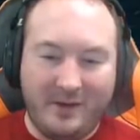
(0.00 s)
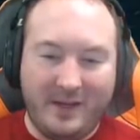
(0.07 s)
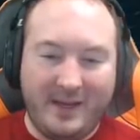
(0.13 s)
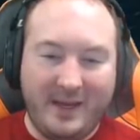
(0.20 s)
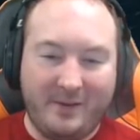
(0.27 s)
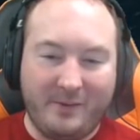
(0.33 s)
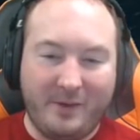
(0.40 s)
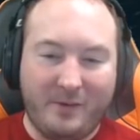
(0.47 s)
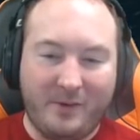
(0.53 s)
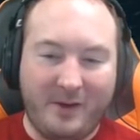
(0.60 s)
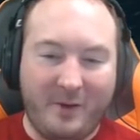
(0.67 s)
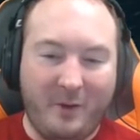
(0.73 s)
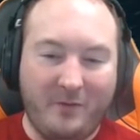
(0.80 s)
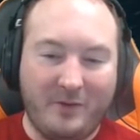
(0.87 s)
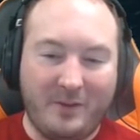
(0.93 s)
He can't really
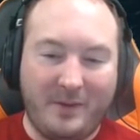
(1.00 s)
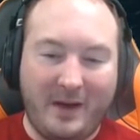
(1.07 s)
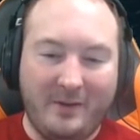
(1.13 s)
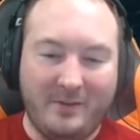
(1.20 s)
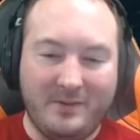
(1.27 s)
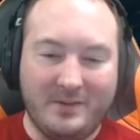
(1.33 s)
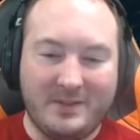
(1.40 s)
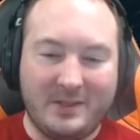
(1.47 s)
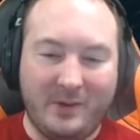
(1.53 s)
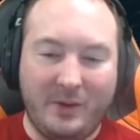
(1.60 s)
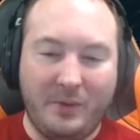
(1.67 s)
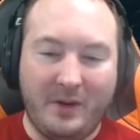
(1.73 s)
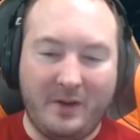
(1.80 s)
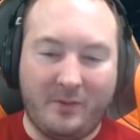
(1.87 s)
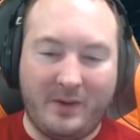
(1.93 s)
run over the mountains, so he
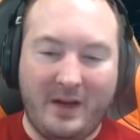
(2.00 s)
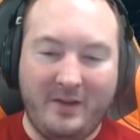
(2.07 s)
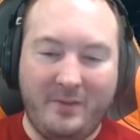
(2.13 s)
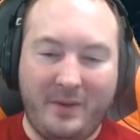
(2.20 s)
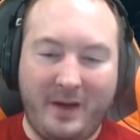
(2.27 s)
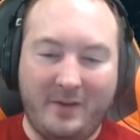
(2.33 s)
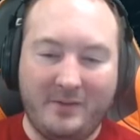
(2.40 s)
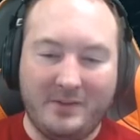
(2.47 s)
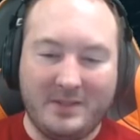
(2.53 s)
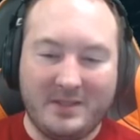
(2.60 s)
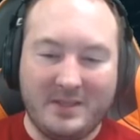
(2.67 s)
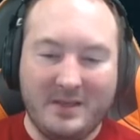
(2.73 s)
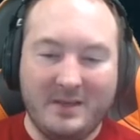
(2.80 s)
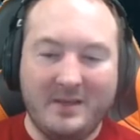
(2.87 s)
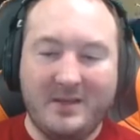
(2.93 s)
went around the mountains,